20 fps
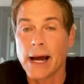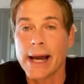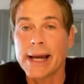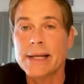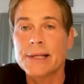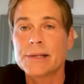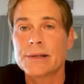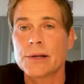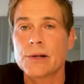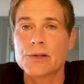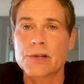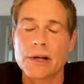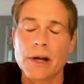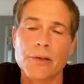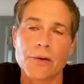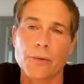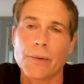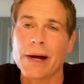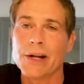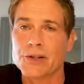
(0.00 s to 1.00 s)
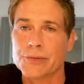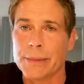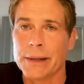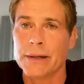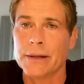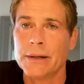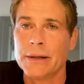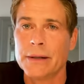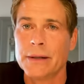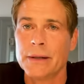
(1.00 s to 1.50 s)
night, there's another
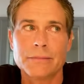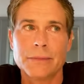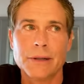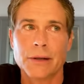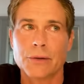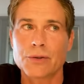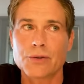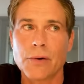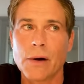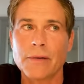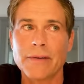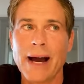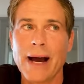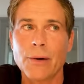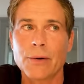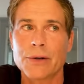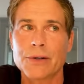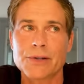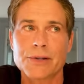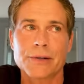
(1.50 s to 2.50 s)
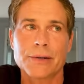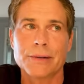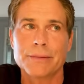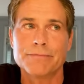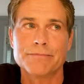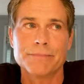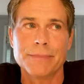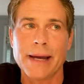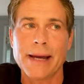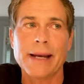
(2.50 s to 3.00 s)
regimen. You know, 12 hours
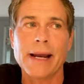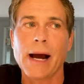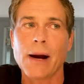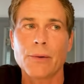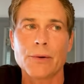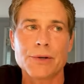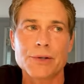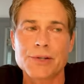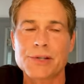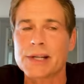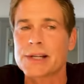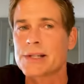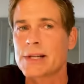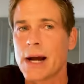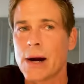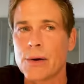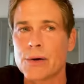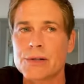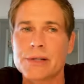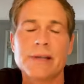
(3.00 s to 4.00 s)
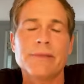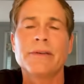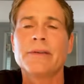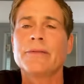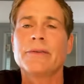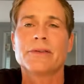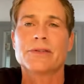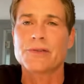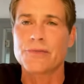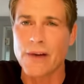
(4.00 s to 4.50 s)
or 8 hours, 6 hours, even
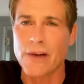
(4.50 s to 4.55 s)
if it's